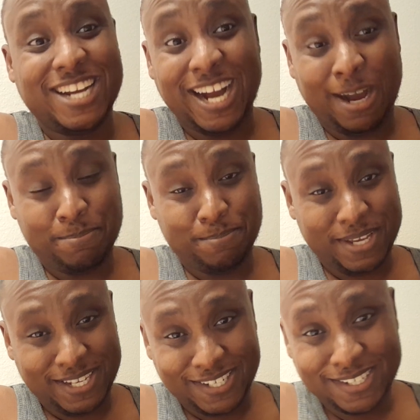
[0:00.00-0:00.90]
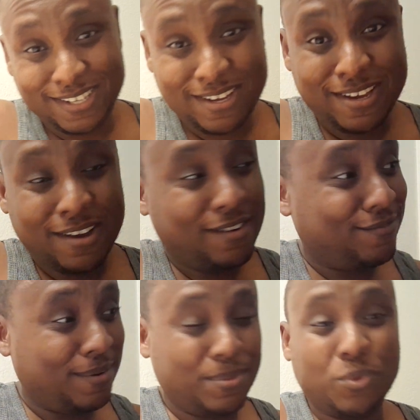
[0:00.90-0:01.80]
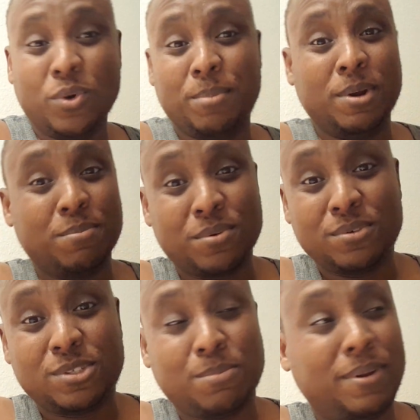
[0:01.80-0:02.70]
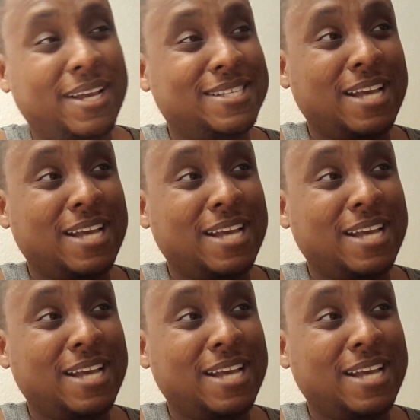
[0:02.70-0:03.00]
coming from the Women of Brewster Place.